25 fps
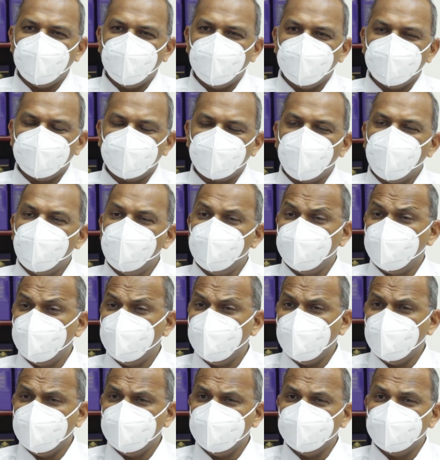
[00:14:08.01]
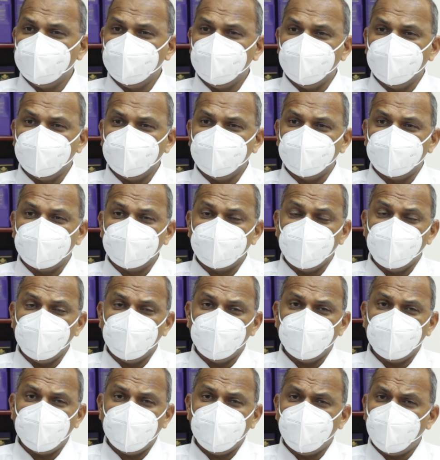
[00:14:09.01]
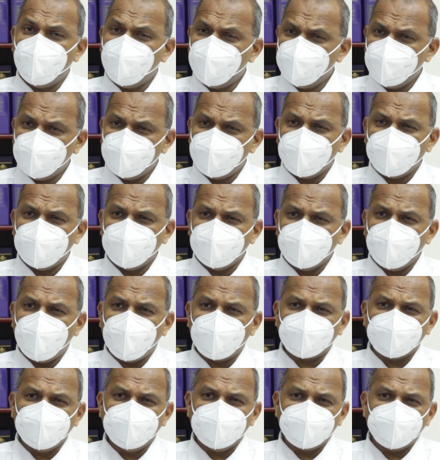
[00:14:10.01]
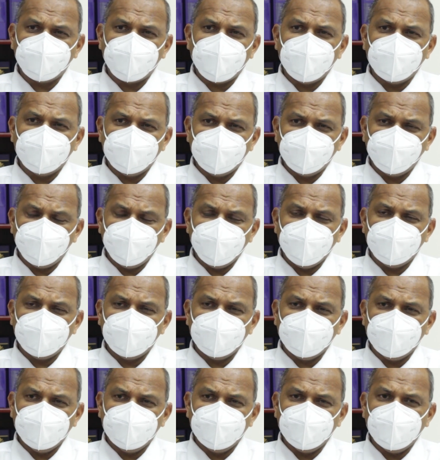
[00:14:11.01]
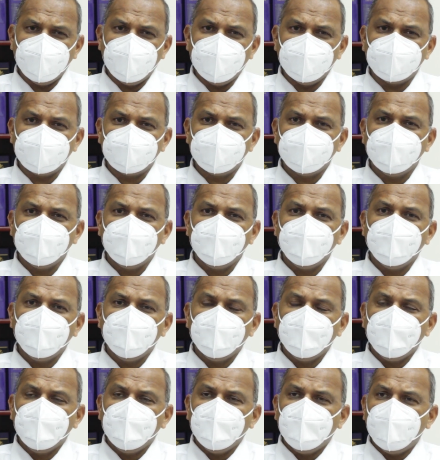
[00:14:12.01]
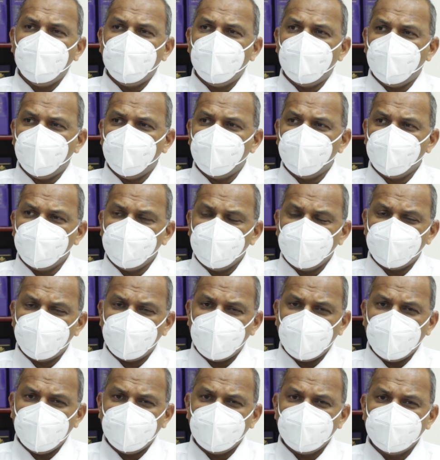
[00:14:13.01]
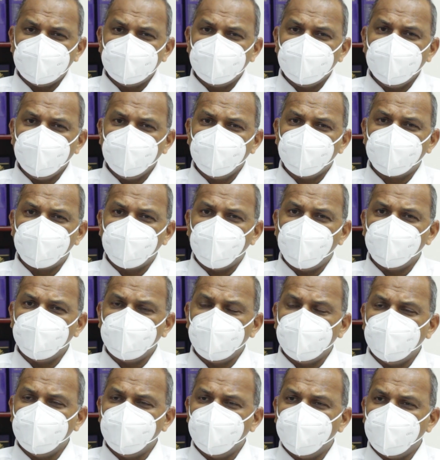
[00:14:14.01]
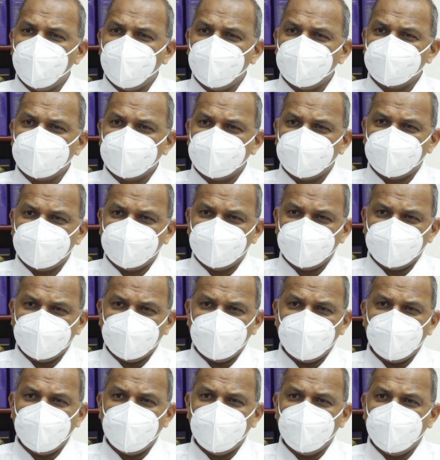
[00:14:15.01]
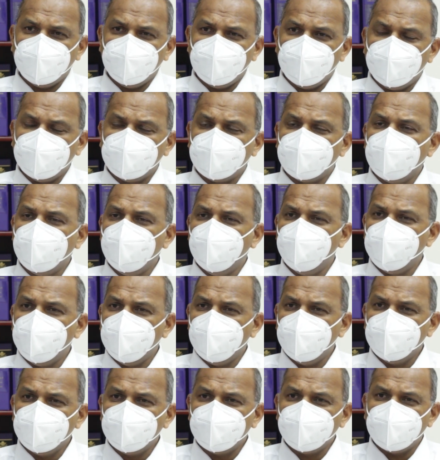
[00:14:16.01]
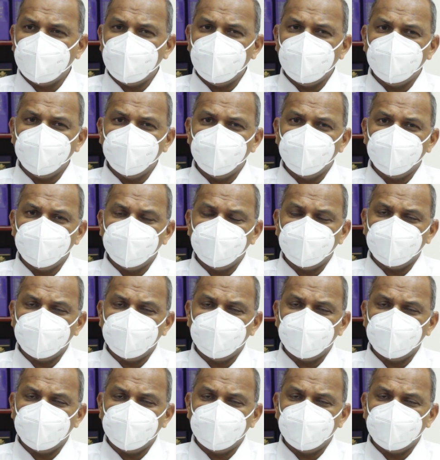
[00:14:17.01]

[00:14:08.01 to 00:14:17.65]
on COVID-19. So a number of our doctors participated in that. We have had a team from the U.S. That came in and